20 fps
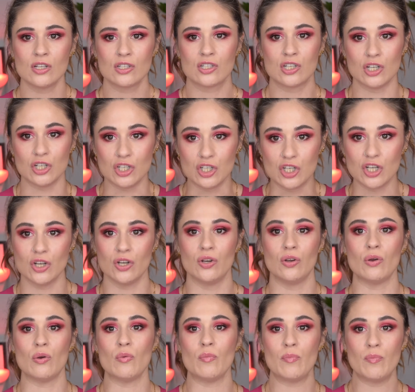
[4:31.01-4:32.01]
to
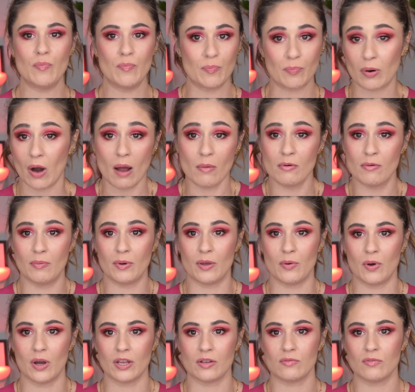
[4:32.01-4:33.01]
do probably
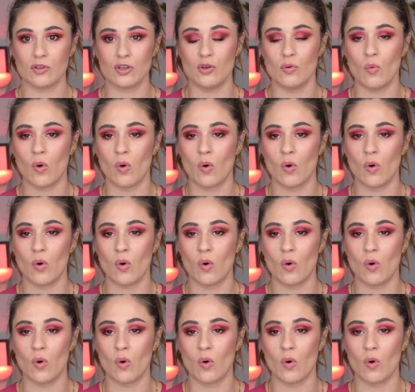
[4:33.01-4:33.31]
what you